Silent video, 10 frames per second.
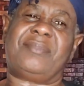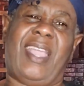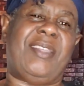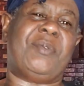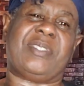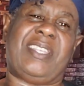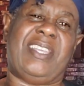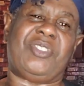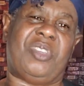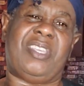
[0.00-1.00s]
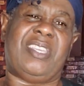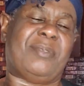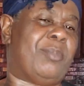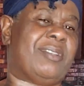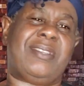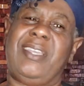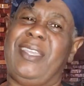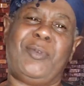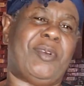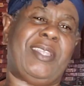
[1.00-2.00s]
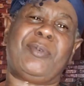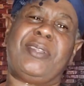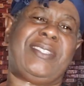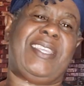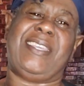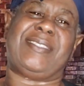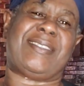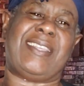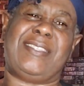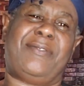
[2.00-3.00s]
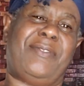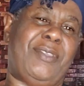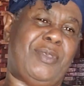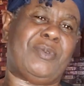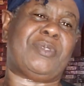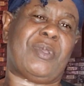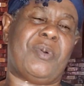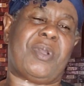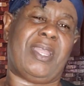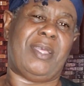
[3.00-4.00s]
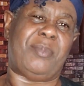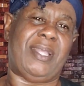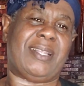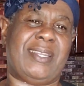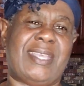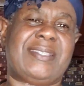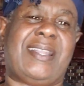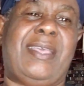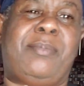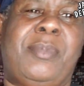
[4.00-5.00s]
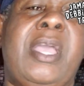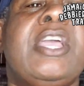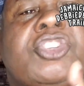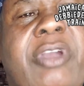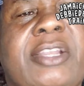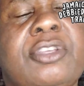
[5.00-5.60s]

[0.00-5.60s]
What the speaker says: I know say you drink it, but it won't taste as if you use the coconut milk. Next clip. Try to